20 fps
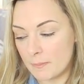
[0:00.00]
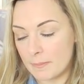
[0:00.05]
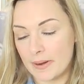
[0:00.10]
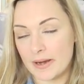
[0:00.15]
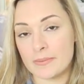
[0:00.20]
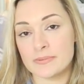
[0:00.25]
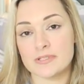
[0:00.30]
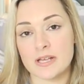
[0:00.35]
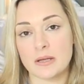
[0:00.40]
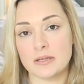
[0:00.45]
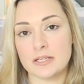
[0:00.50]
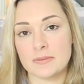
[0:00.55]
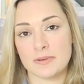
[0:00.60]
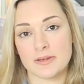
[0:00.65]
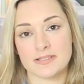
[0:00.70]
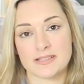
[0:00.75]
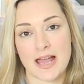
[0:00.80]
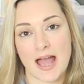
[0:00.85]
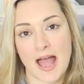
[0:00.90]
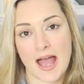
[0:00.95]
but it was only
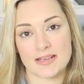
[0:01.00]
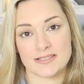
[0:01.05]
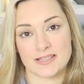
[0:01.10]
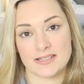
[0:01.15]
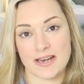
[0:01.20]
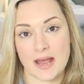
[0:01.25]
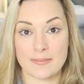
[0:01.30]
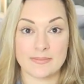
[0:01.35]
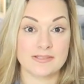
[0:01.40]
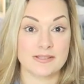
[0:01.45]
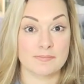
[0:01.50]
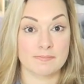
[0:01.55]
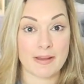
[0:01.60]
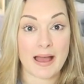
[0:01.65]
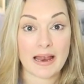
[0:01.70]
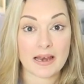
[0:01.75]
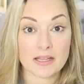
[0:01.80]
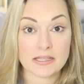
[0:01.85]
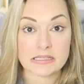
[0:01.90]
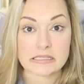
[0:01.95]
because I had an Amazon
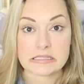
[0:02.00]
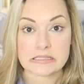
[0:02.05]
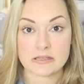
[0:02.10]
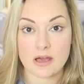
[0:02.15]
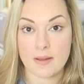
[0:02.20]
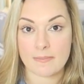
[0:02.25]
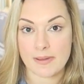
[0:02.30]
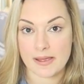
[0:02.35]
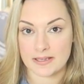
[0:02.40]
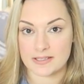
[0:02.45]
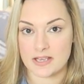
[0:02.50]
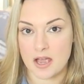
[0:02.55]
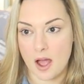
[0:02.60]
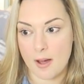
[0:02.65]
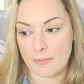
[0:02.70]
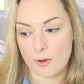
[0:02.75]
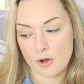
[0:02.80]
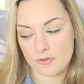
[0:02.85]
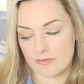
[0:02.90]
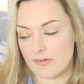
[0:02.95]
balance that I picked it
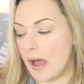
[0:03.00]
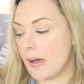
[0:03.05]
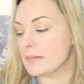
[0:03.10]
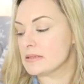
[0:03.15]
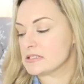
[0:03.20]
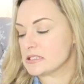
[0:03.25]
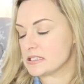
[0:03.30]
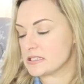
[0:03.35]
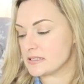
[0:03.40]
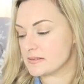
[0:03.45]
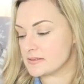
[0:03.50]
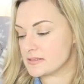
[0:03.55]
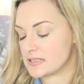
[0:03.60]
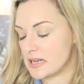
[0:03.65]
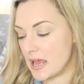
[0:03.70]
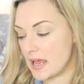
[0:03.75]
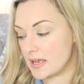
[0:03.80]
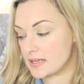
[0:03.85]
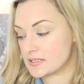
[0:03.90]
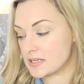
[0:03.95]
up off of Amazon
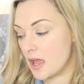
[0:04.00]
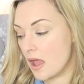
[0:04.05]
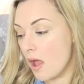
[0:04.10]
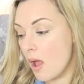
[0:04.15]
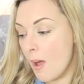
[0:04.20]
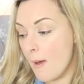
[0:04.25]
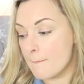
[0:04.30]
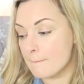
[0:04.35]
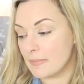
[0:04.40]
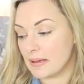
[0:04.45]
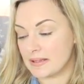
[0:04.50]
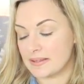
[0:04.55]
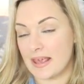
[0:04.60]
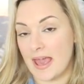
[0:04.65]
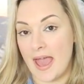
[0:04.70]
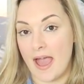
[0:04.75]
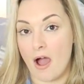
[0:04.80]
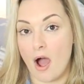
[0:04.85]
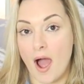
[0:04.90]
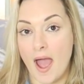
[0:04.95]
instead. But
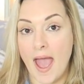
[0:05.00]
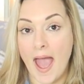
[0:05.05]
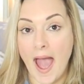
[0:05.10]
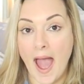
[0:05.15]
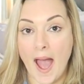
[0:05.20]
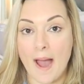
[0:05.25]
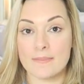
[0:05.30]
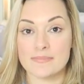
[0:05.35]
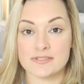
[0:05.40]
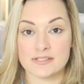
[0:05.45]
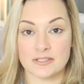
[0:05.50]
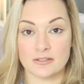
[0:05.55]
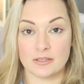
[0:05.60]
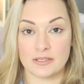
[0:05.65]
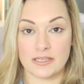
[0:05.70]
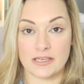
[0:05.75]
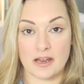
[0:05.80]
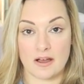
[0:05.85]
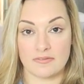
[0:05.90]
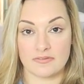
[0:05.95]
yeah, I
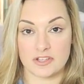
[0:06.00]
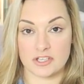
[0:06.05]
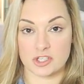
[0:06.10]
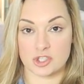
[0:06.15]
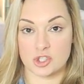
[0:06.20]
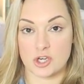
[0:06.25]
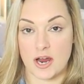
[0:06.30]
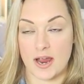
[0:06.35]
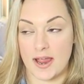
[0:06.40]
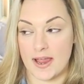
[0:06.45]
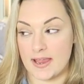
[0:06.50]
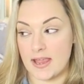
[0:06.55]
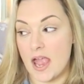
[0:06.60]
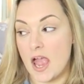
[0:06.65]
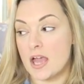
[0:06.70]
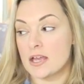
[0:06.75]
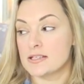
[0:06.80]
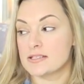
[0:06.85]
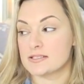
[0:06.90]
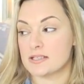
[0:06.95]
absolutely love this
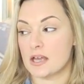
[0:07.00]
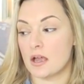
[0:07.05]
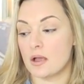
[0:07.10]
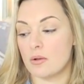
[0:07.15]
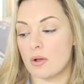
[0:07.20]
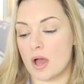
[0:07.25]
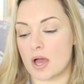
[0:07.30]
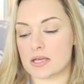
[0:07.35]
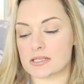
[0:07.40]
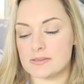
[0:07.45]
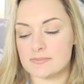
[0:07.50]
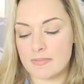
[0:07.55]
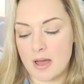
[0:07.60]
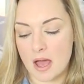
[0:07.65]
tray. So as